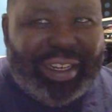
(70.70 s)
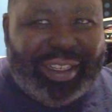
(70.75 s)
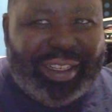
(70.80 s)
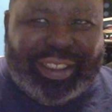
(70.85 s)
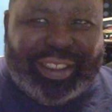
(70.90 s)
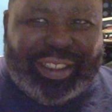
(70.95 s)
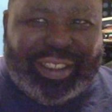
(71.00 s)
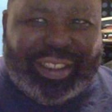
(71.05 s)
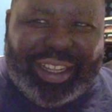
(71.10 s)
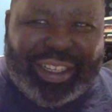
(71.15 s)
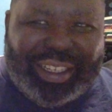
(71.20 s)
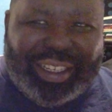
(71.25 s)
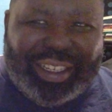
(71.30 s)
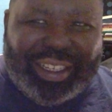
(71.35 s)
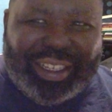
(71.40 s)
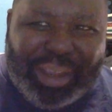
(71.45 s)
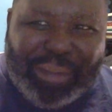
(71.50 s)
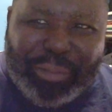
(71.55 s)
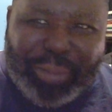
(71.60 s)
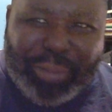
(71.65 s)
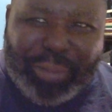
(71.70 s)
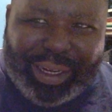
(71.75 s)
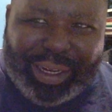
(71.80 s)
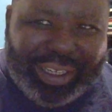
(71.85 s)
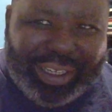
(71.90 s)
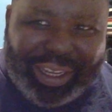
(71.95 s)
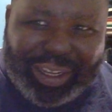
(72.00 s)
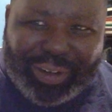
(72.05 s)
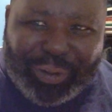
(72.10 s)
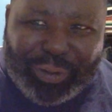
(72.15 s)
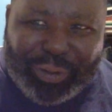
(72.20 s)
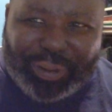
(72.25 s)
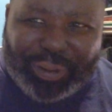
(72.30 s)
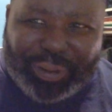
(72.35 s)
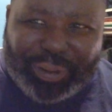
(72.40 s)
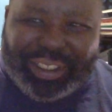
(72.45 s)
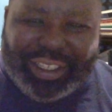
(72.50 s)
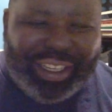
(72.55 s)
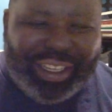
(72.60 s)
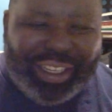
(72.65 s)
know, it's like beating a dead
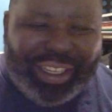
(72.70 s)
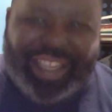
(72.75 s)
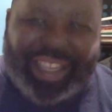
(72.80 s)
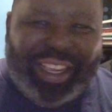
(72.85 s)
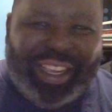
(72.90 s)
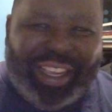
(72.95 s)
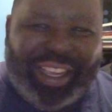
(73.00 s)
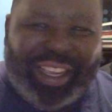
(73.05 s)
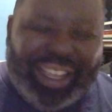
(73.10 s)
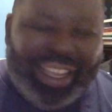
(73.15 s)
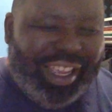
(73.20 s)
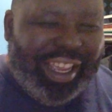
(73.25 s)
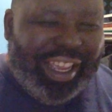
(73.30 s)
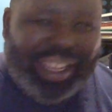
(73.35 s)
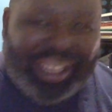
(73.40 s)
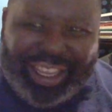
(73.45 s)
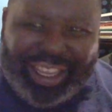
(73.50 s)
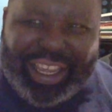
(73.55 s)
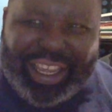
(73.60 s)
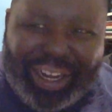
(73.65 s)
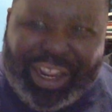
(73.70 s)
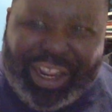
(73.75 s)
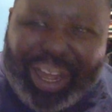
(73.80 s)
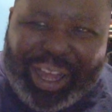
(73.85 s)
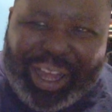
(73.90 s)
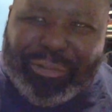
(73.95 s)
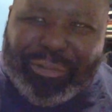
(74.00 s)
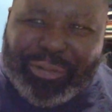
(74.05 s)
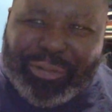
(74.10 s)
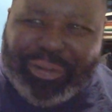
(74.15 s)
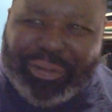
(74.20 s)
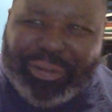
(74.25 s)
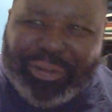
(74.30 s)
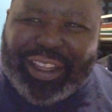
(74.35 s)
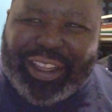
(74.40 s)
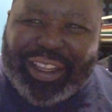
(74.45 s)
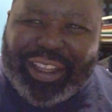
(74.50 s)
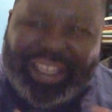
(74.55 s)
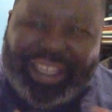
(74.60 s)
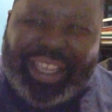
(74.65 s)
horse. Get up.
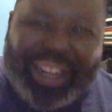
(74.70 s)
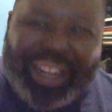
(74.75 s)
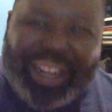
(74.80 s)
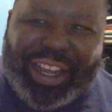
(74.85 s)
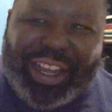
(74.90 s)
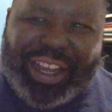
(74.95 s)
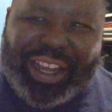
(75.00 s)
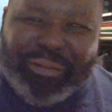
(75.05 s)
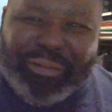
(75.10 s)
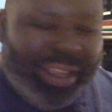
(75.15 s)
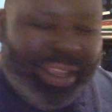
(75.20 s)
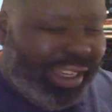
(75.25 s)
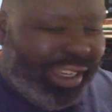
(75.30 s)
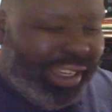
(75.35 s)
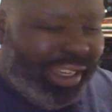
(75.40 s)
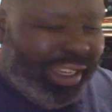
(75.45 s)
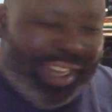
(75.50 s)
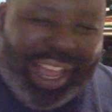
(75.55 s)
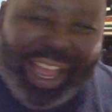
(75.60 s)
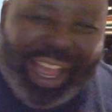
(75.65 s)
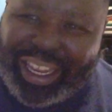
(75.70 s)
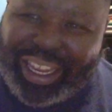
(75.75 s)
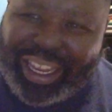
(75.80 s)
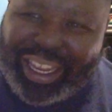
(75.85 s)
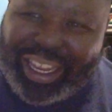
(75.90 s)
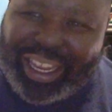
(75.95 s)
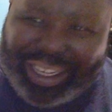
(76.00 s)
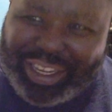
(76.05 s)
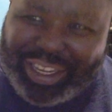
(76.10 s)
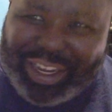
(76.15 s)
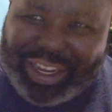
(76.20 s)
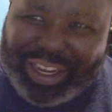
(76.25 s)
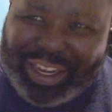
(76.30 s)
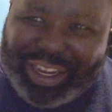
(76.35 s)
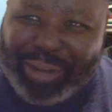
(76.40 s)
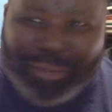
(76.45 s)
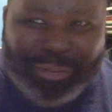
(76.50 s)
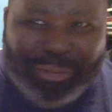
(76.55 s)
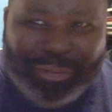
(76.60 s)
It's not getting up.